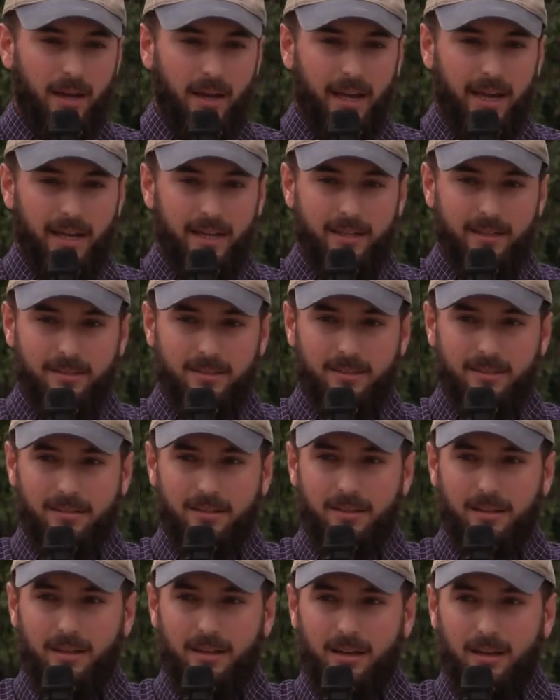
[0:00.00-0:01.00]
And
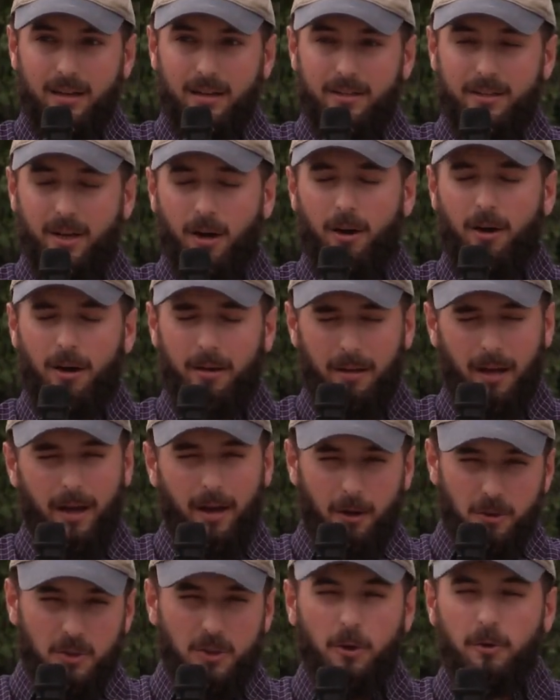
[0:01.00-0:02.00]
you know, I
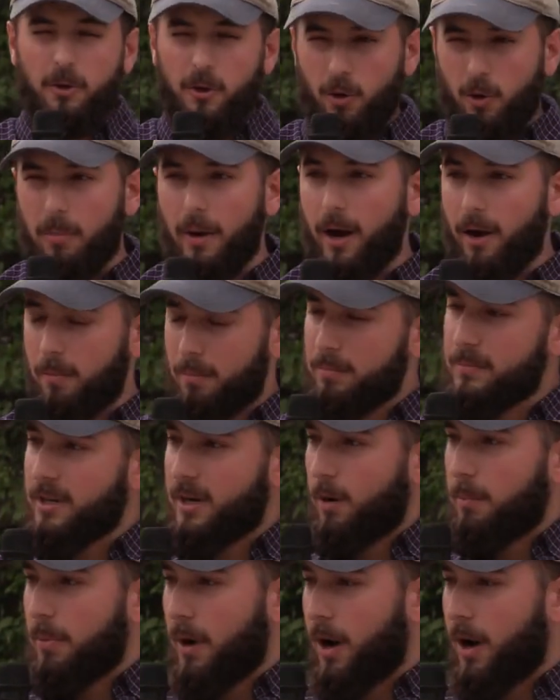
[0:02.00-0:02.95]
also knew about, you know,